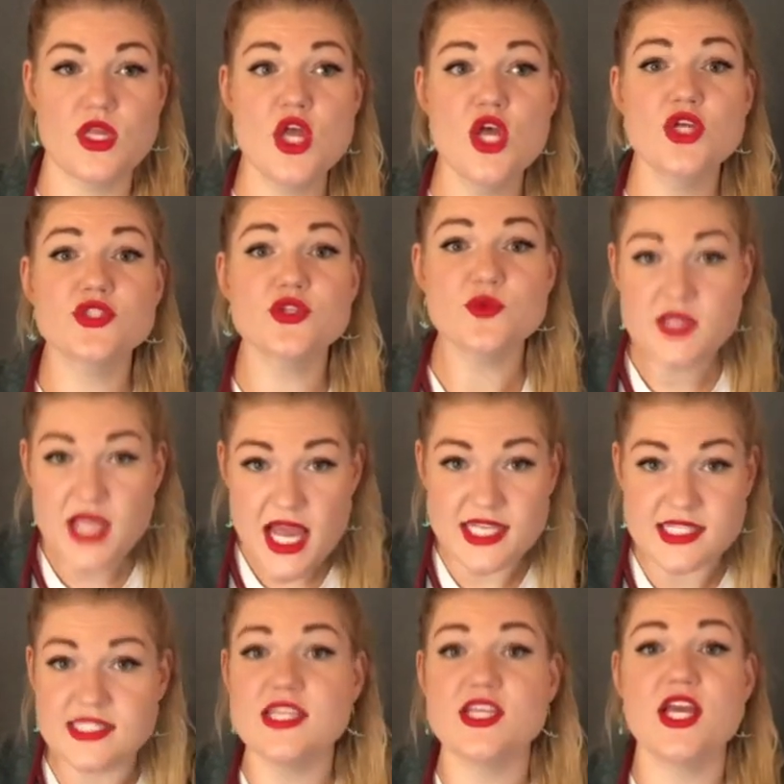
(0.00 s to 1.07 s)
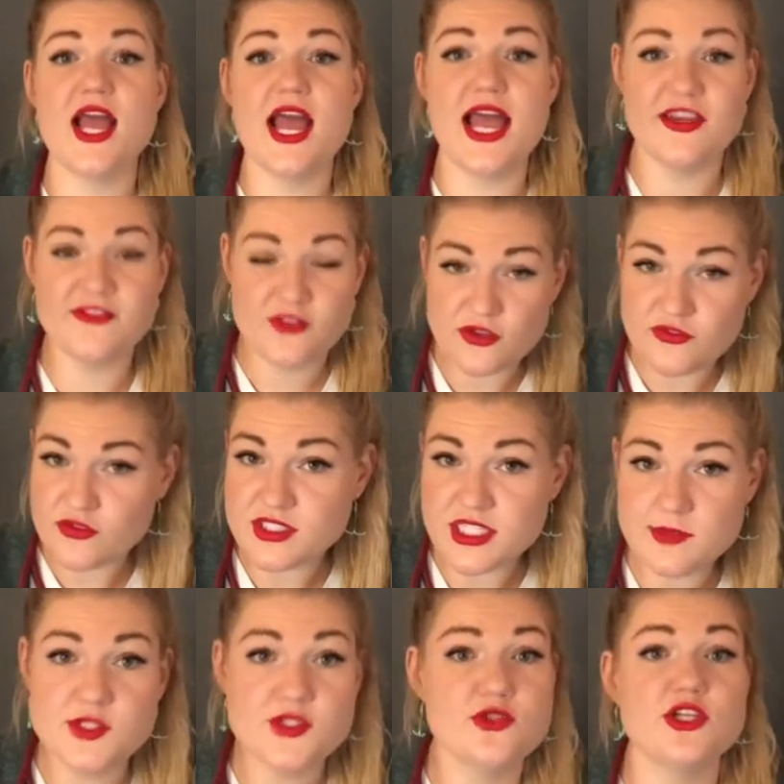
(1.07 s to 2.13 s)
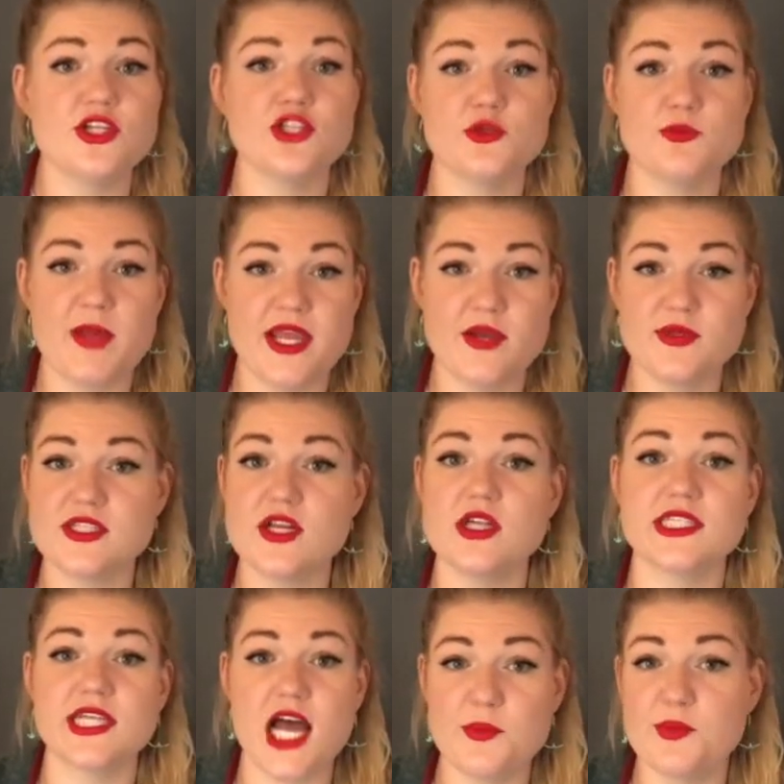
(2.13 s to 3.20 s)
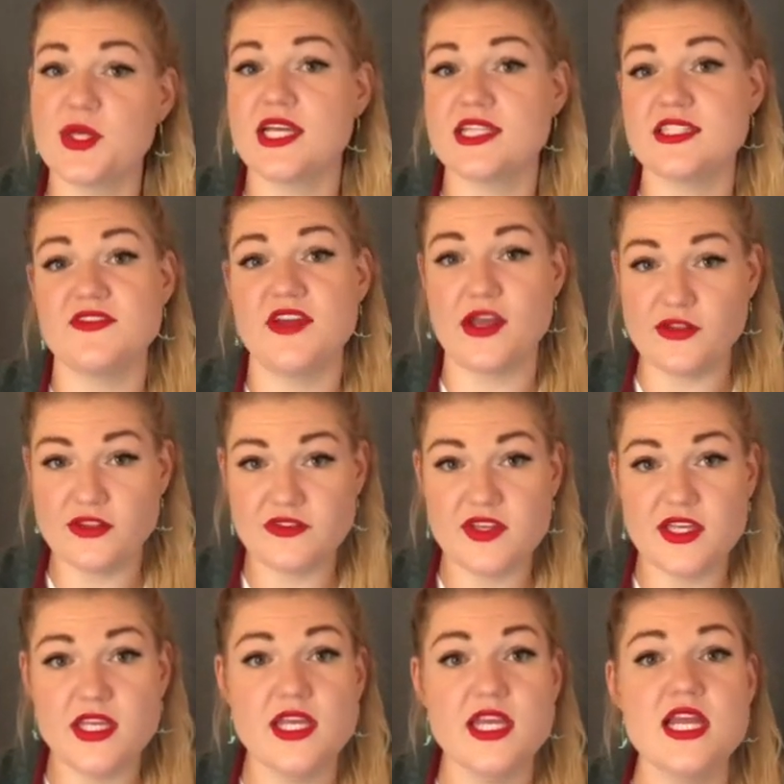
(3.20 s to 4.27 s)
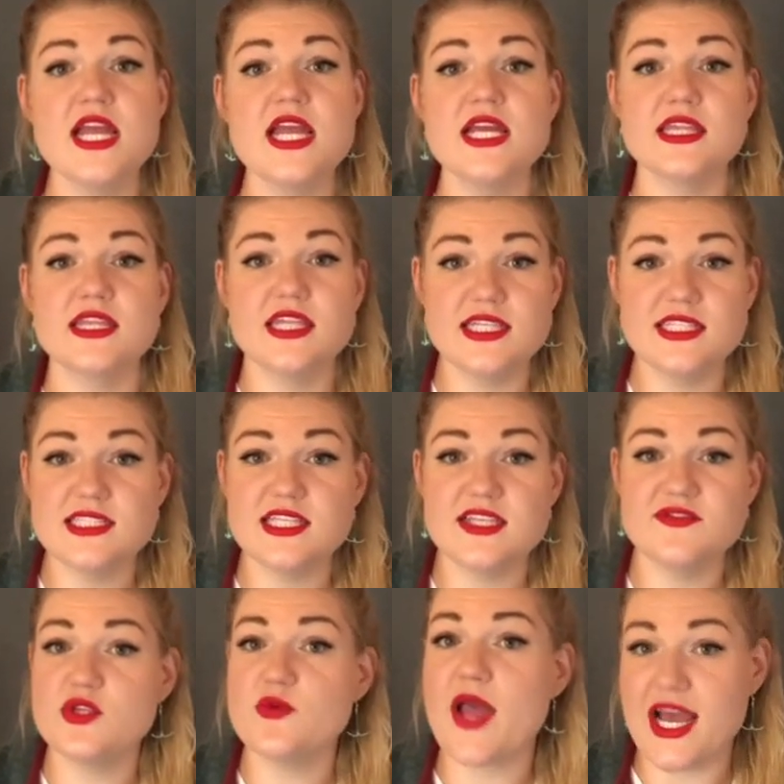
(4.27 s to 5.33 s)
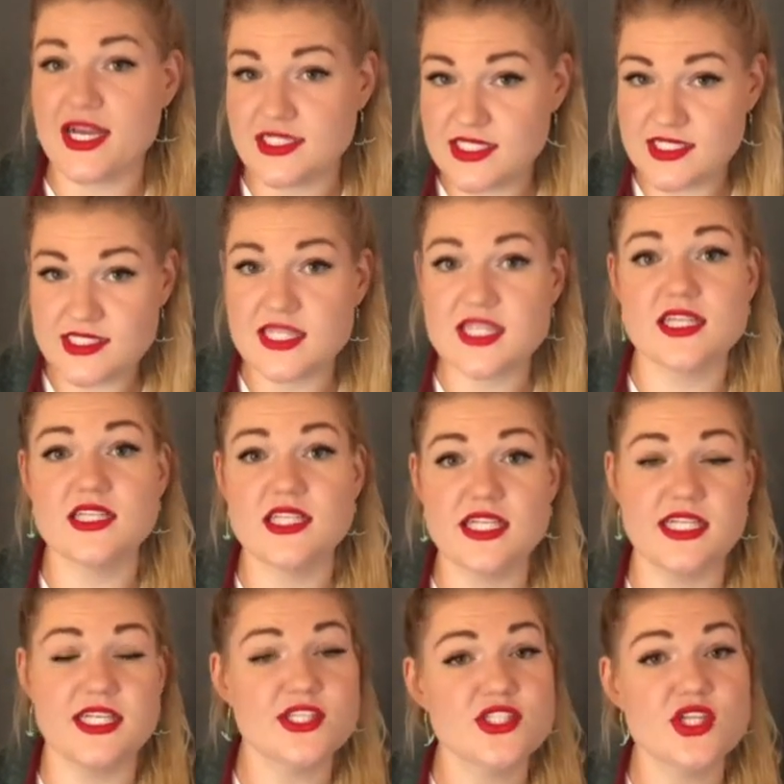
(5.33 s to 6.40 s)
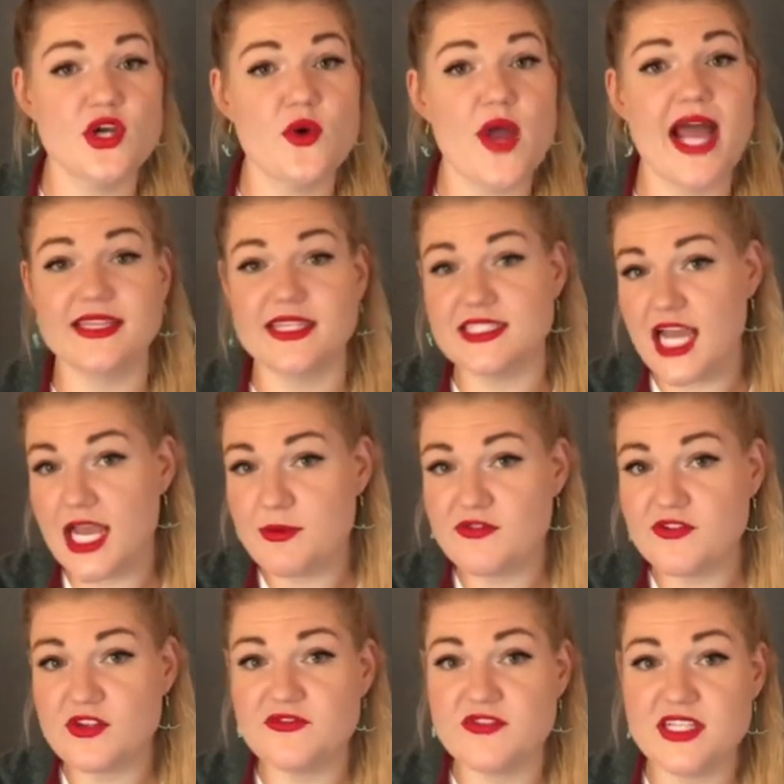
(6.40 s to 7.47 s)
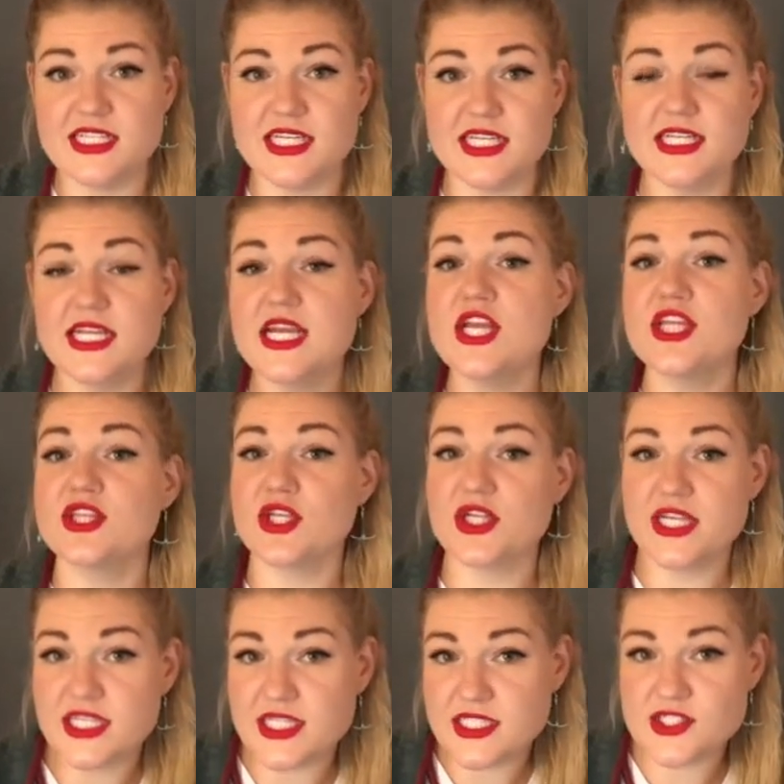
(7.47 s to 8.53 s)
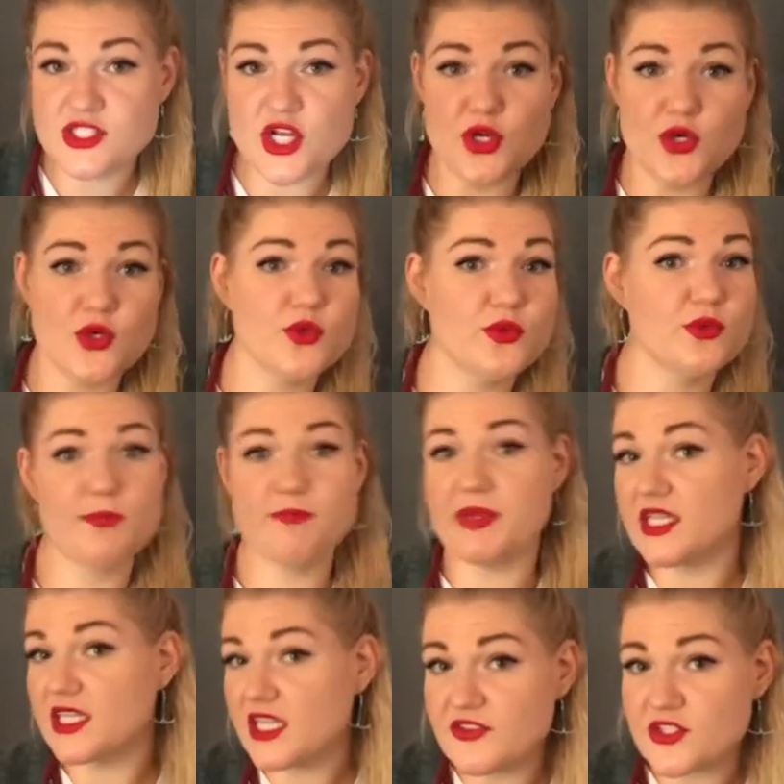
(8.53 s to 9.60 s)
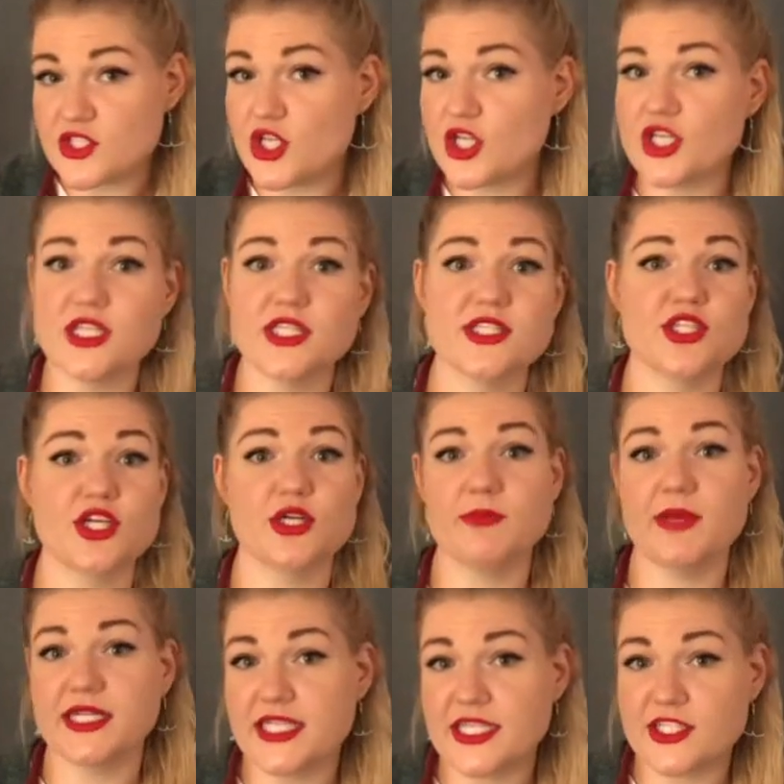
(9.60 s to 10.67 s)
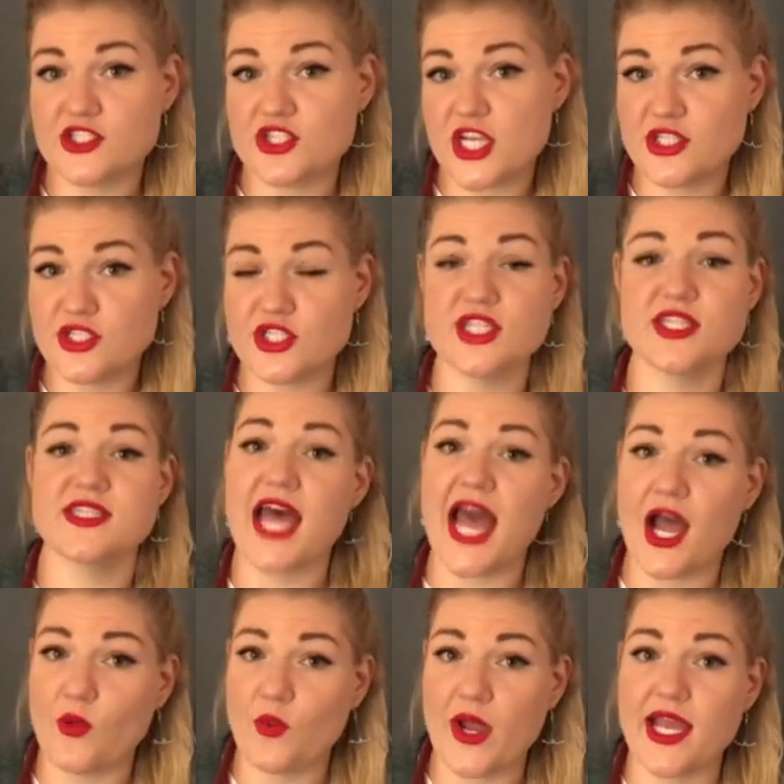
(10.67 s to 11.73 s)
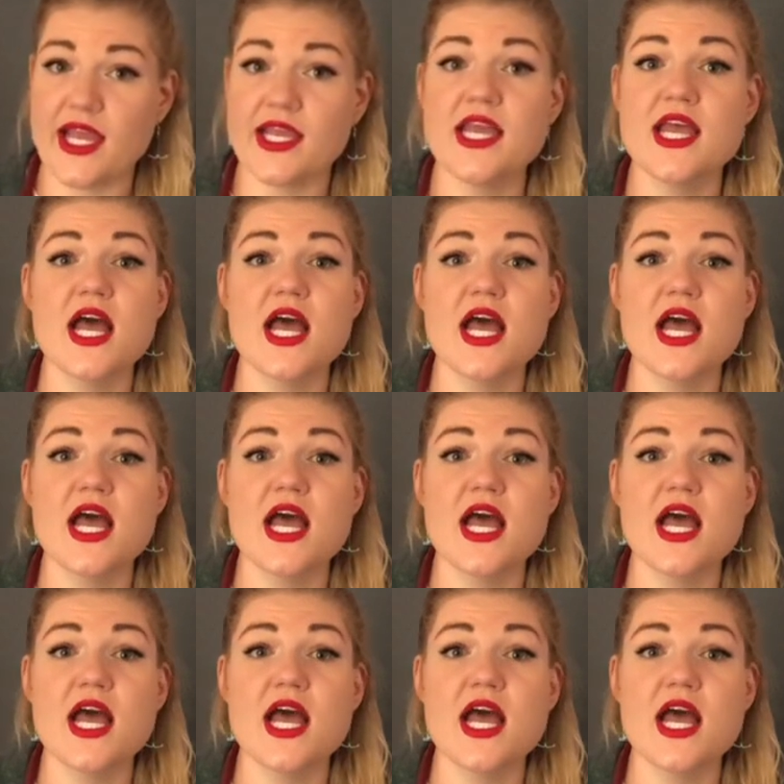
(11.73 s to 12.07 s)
So yes, if you're a full-time student, you pay what's called a comprehensive health fee. This gives you access to the clinic. So at the time of your visit, there is no billing of insurance or money exchanged in that way.